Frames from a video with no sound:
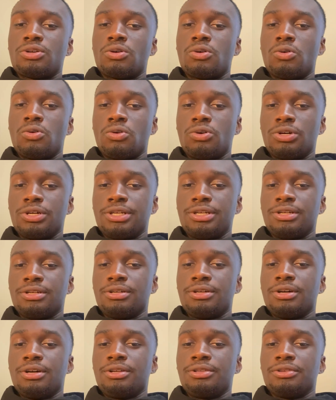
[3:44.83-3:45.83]

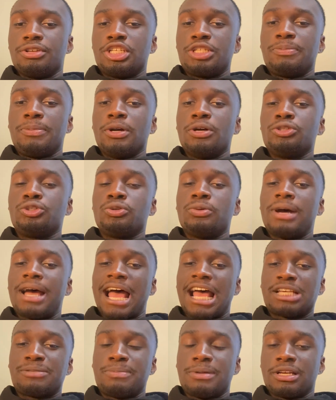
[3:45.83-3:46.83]
on the spiritual
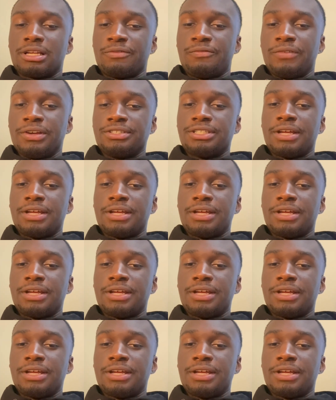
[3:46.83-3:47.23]
aspect of things.